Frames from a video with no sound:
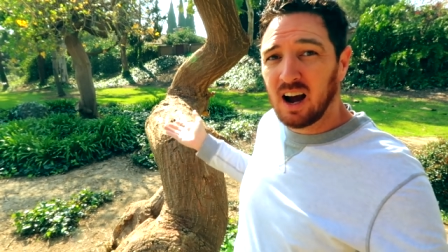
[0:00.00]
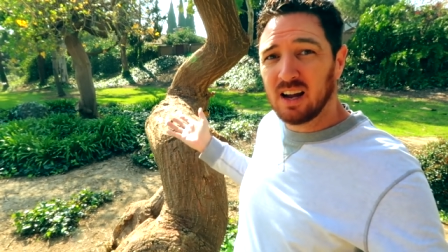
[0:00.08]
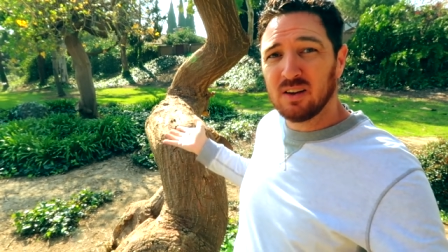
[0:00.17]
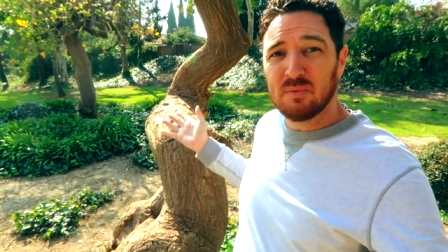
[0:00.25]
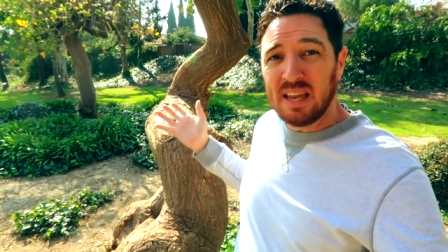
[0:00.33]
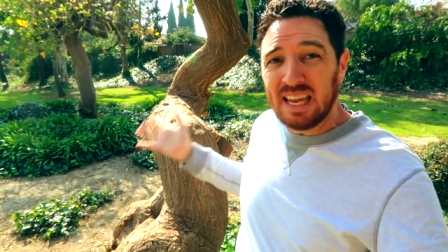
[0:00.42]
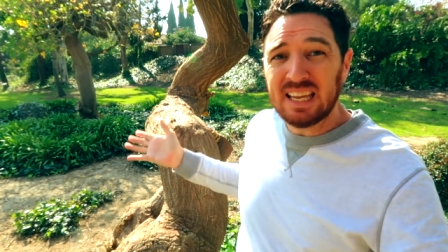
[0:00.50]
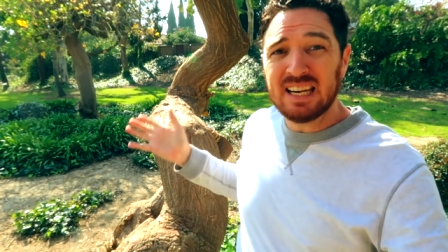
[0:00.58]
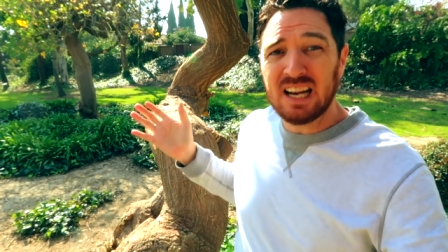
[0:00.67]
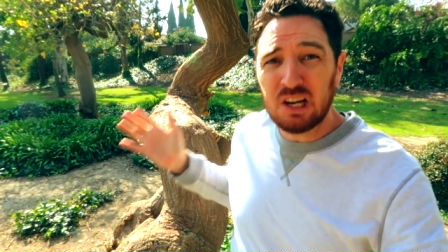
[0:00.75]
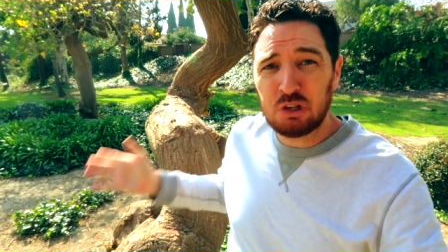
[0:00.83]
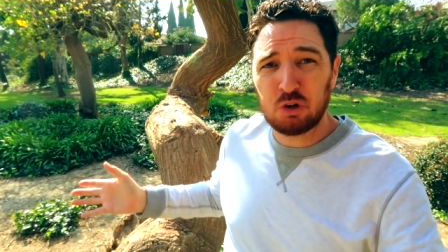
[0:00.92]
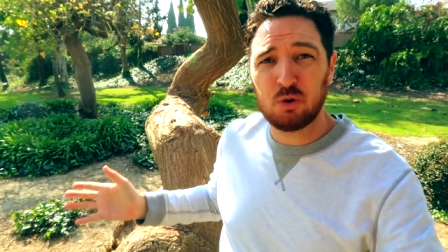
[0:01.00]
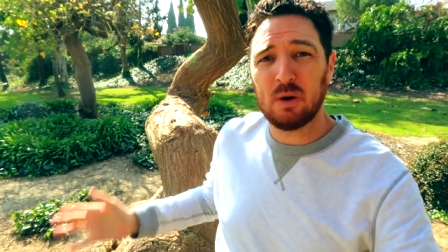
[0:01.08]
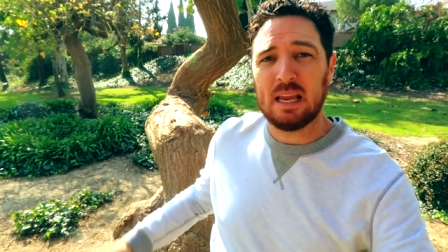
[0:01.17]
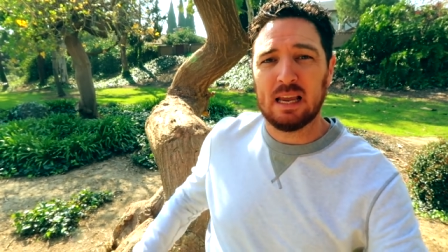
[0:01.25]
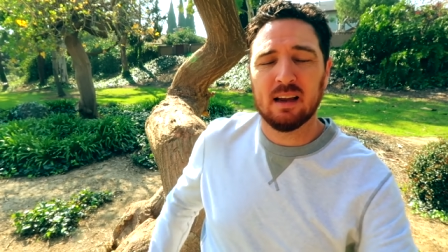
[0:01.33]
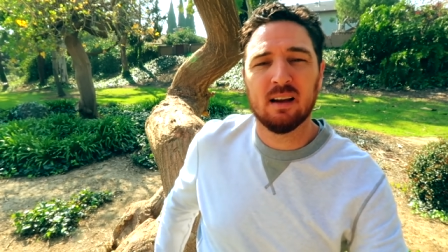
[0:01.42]
I am in a
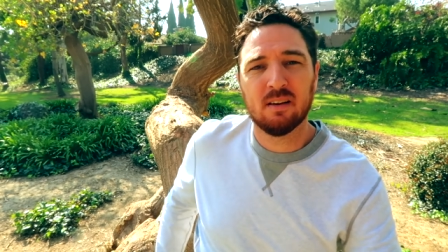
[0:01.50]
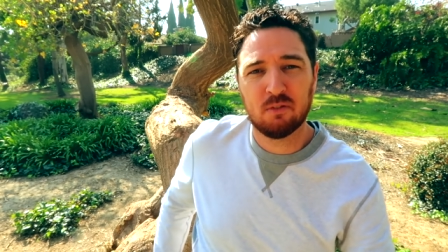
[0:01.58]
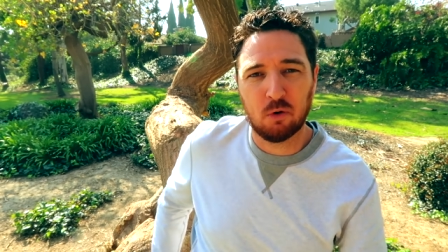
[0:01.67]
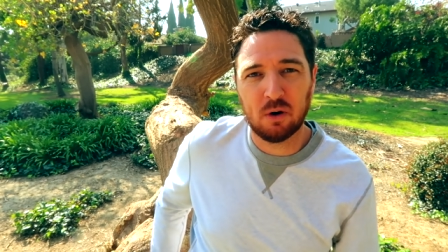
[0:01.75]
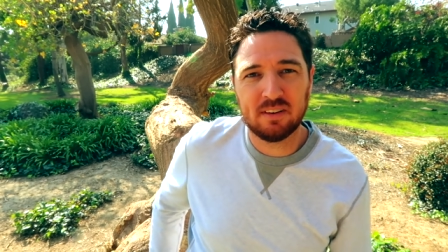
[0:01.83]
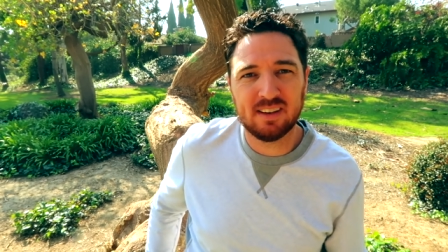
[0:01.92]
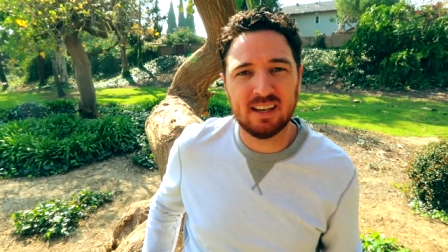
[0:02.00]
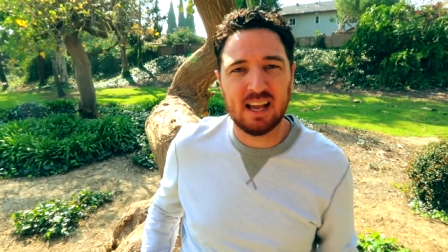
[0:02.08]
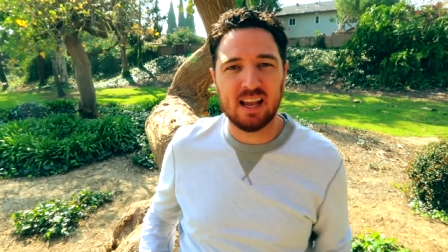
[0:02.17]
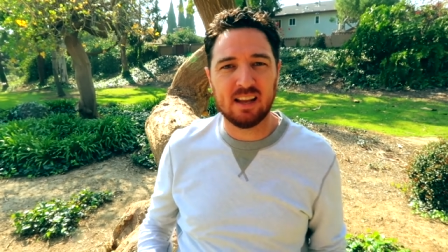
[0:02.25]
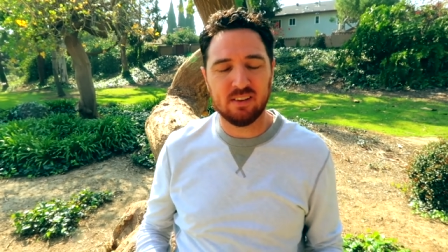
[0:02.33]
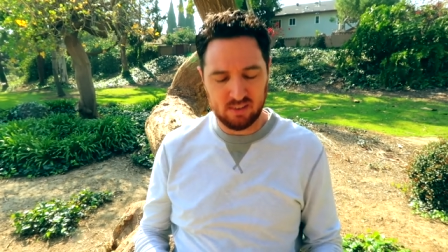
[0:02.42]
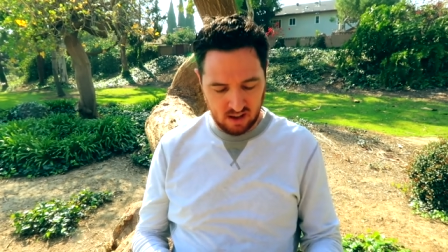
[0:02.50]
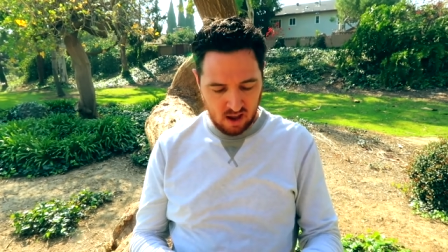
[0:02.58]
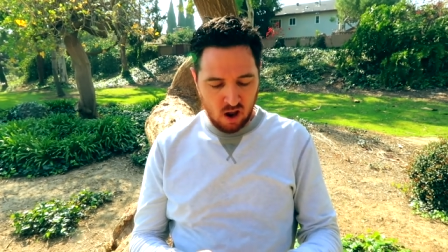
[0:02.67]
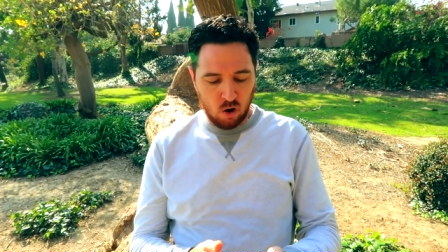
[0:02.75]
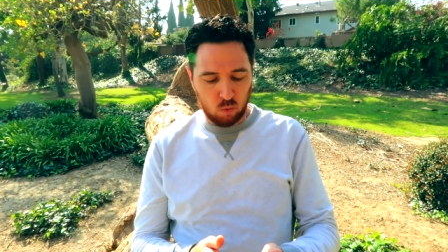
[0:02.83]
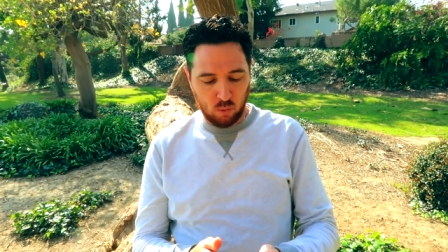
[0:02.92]
tree for today's
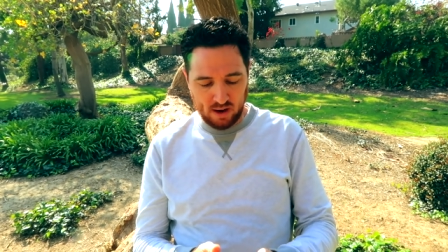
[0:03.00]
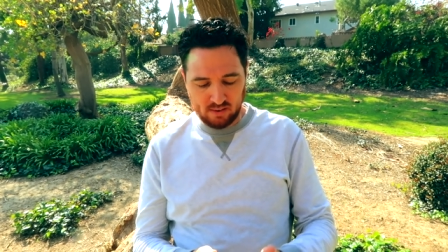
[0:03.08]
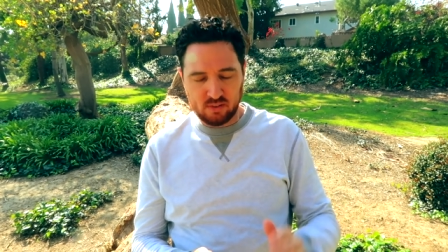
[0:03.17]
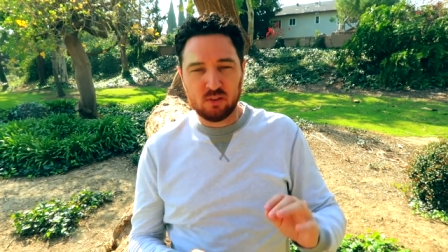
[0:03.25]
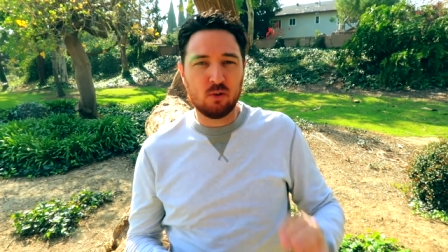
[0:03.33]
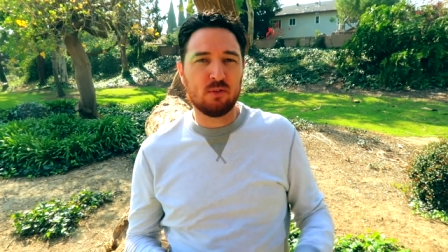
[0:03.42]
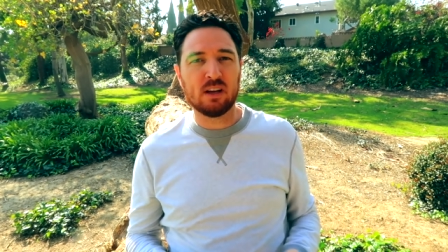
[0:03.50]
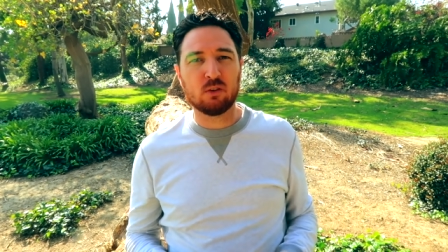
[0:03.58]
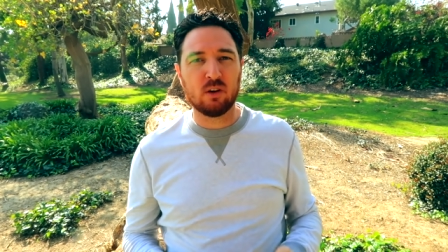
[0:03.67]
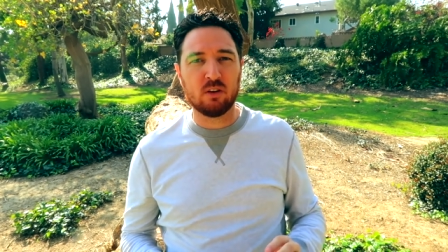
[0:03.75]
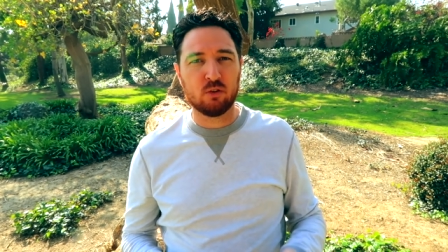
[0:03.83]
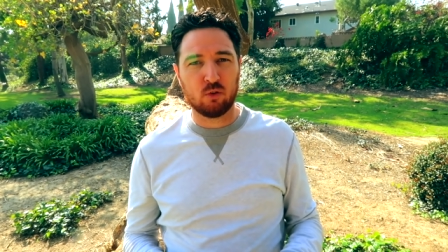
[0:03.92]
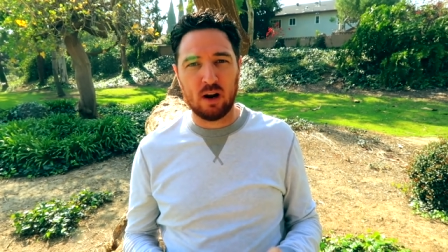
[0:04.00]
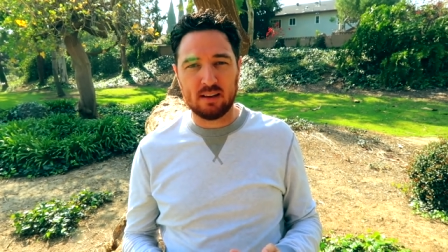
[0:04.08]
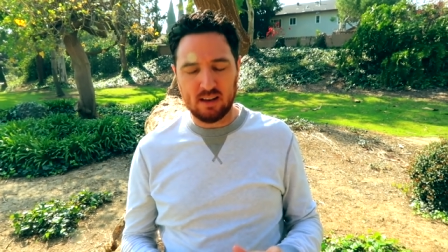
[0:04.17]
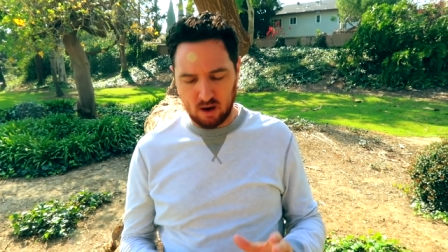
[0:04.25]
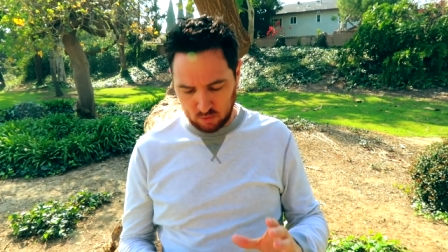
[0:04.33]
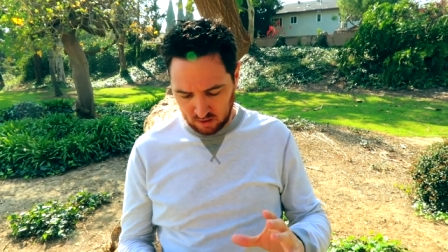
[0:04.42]
Race to Victory
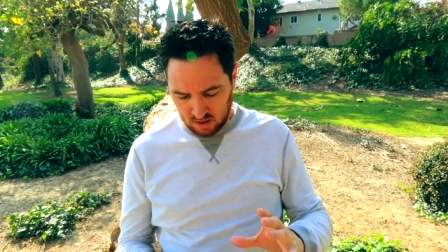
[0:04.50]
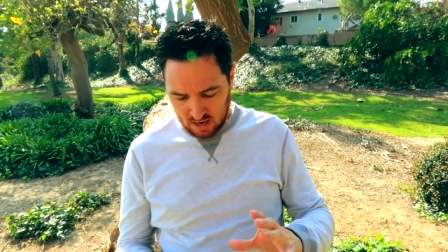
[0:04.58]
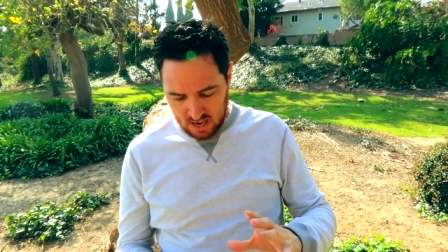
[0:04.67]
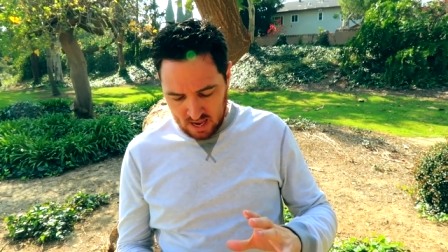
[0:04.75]
Strike Tower.